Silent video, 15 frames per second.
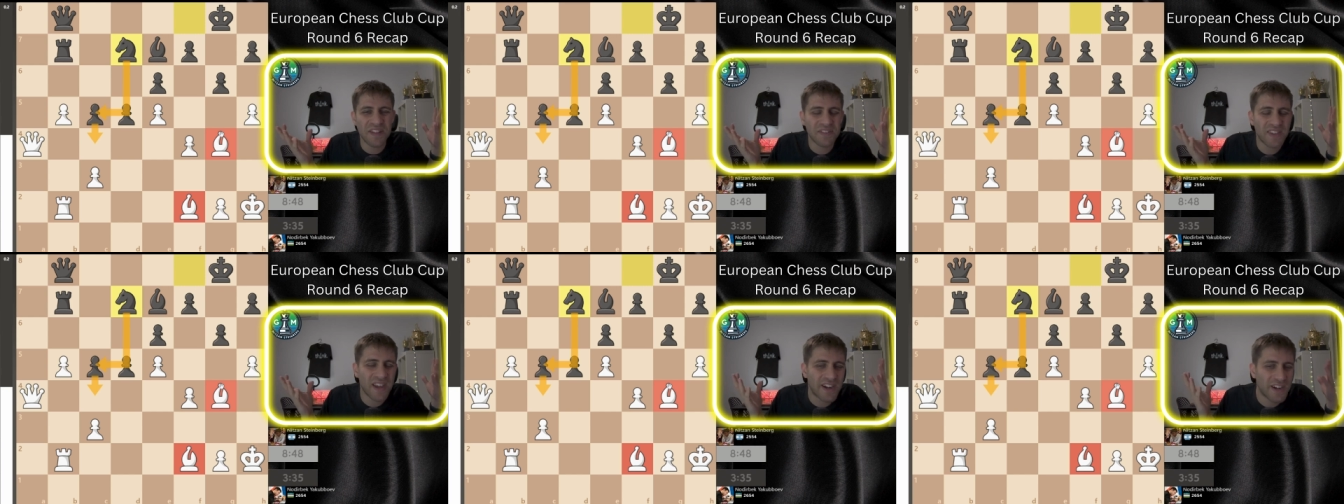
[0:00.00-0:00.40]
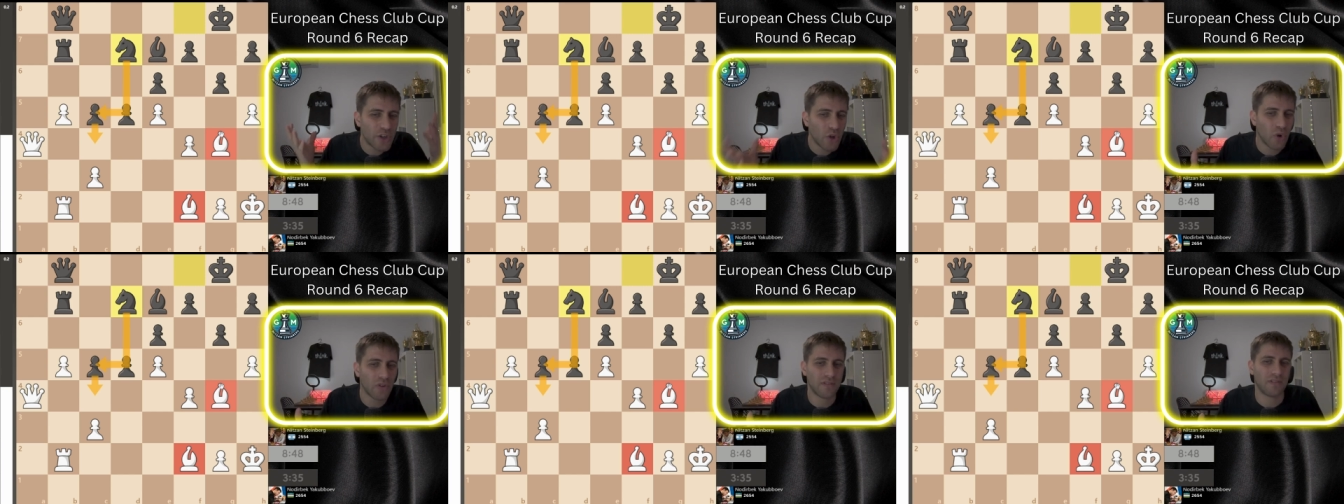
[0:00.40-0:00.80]
they're
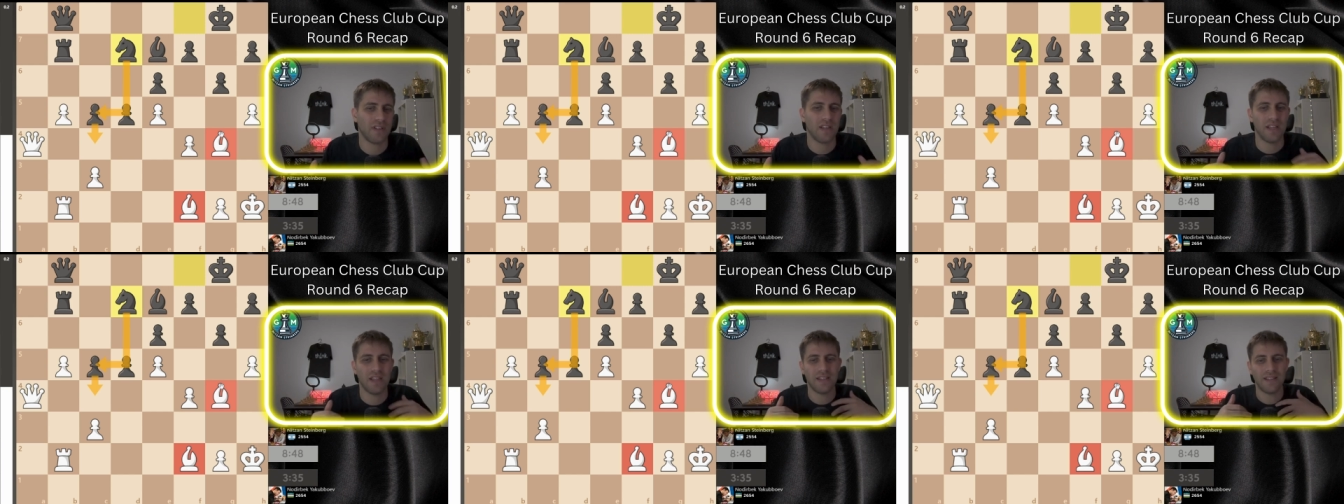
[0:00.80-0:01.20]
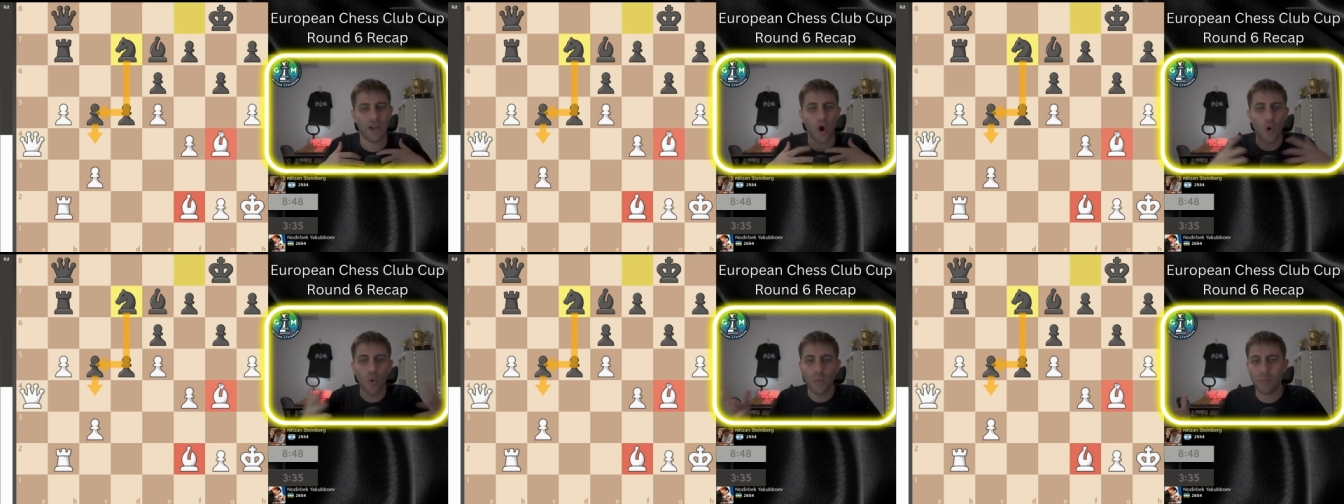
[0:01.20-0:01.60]
not in the
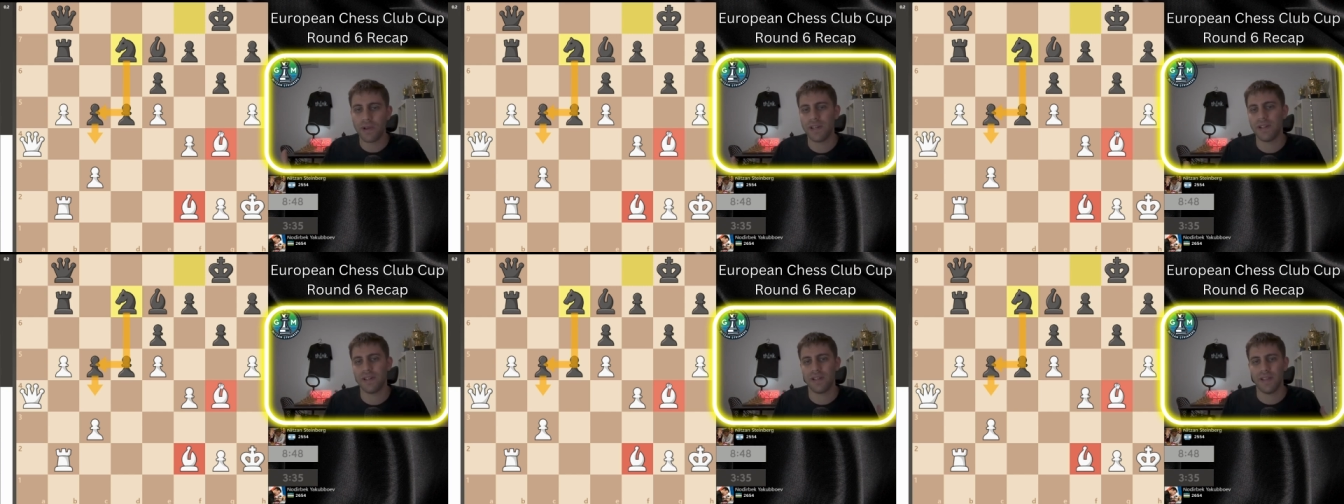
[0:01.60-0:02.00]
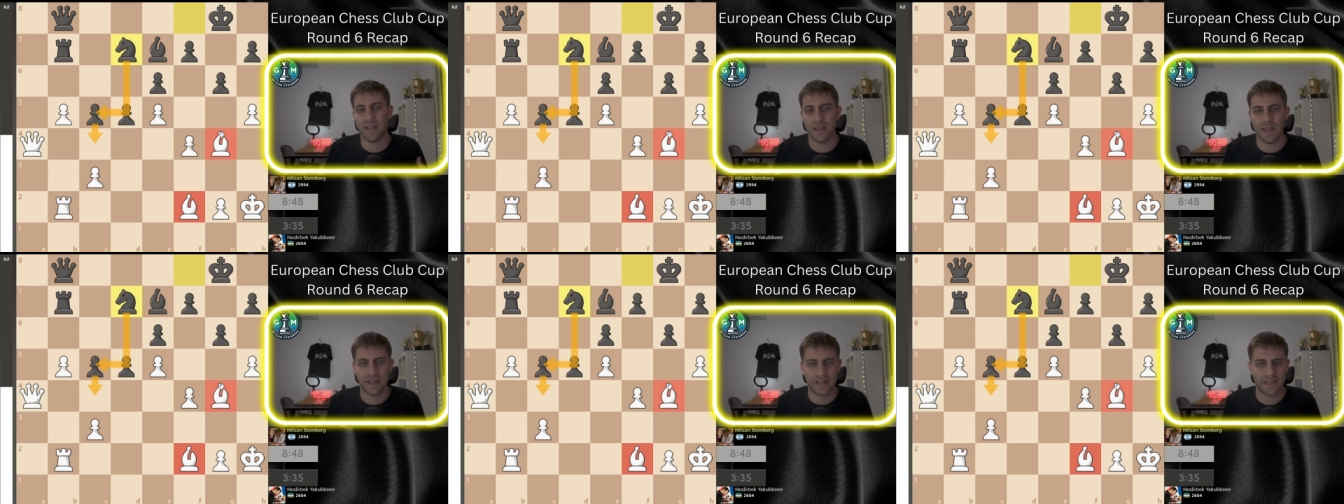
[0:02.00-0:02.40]
open
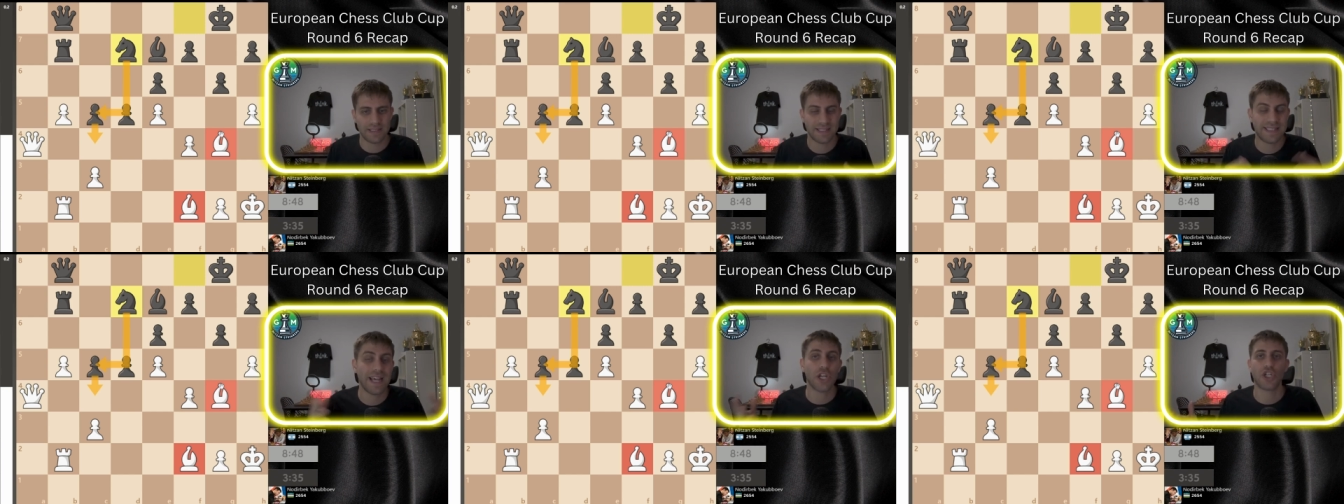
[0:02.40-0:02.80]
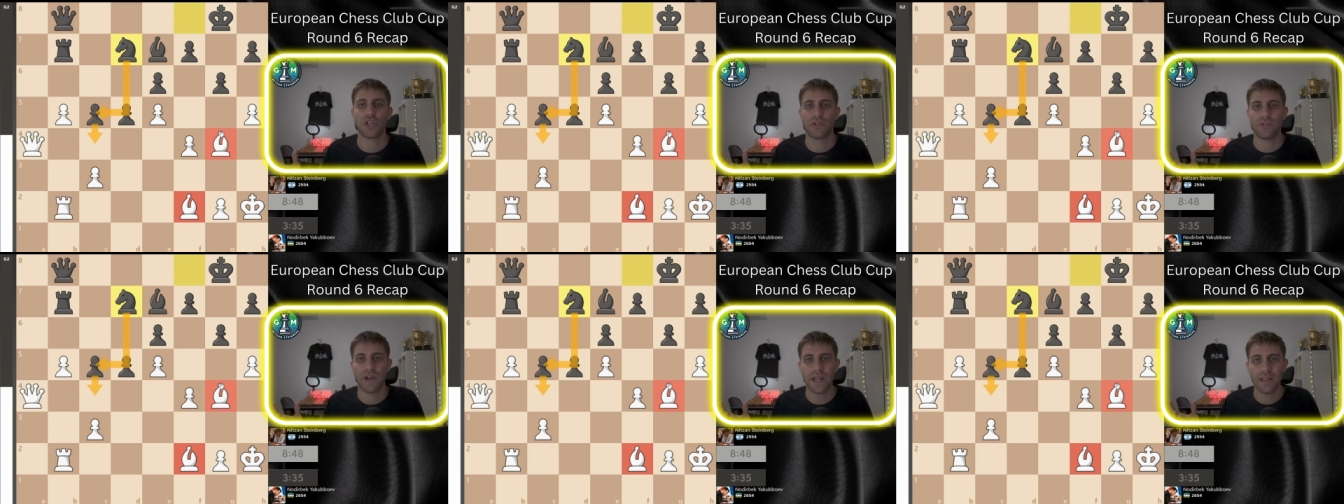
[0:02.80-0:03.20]
uh,
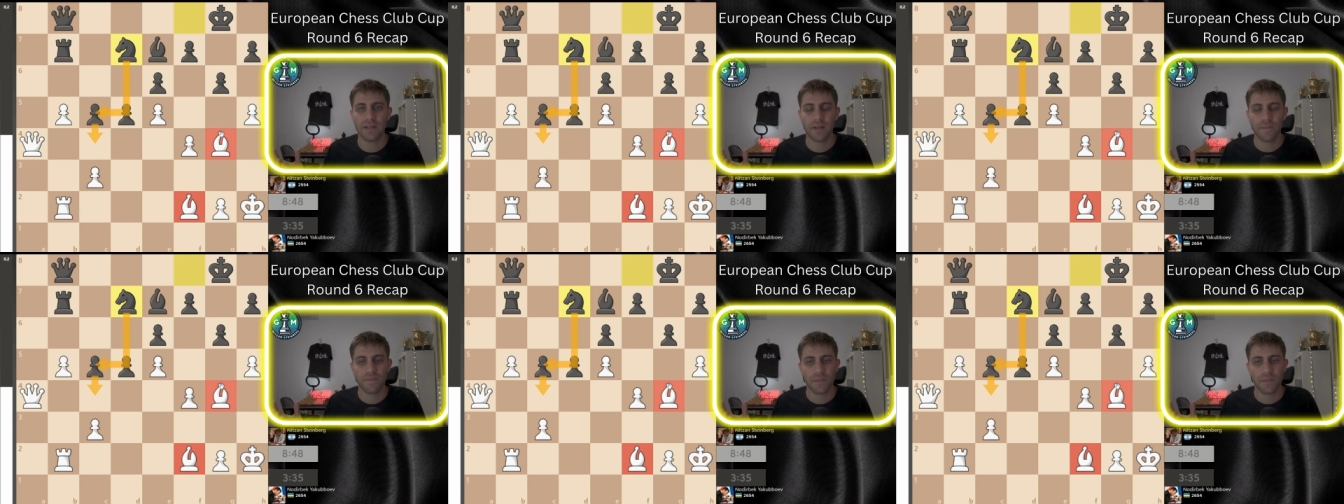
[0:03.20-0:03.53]
section, right?